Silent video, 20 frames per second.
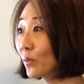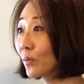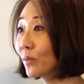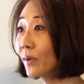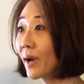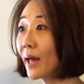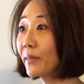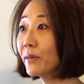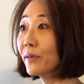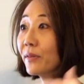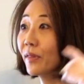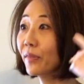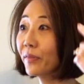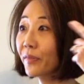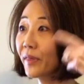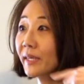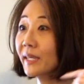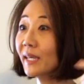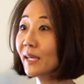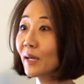rather than
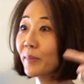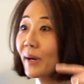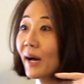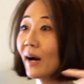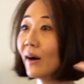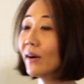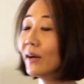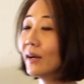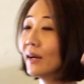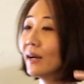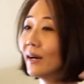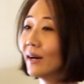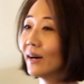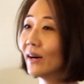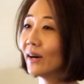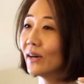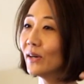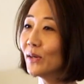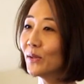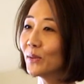thinking about,
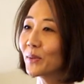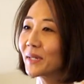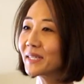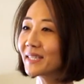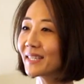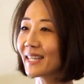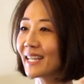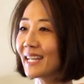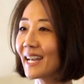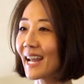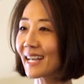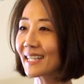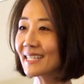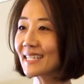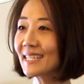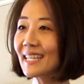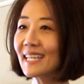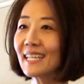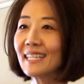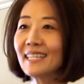oh, what's the
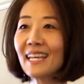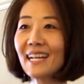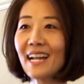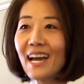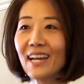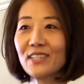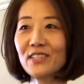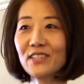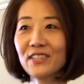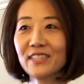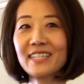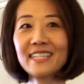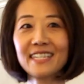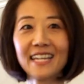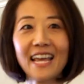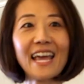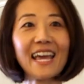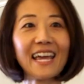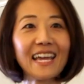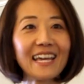next thing that I should
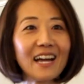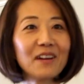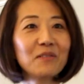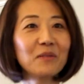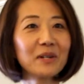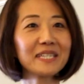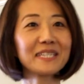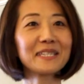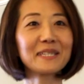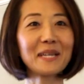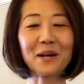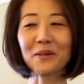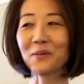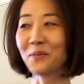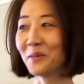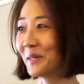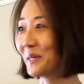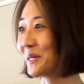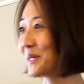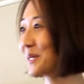say? I want to
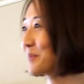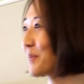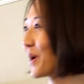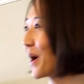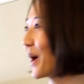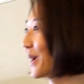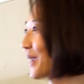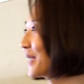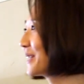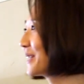sound really smart